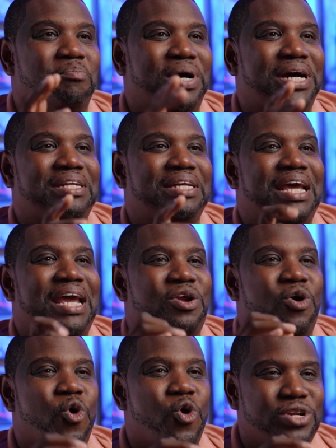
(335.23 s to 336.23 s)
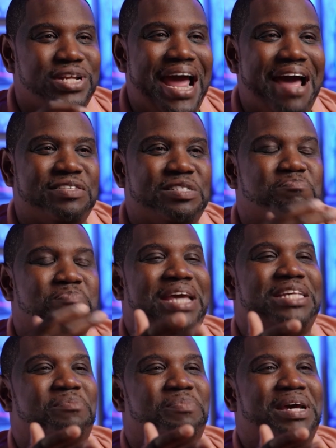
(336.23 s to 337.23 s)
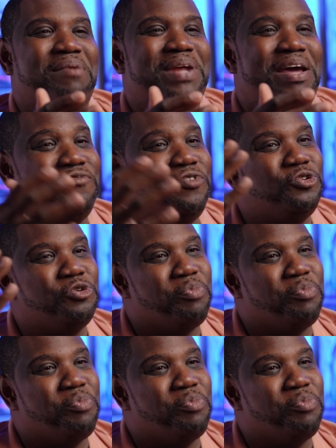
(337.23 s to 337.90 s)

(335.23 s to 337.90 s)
but in order to have space to become that future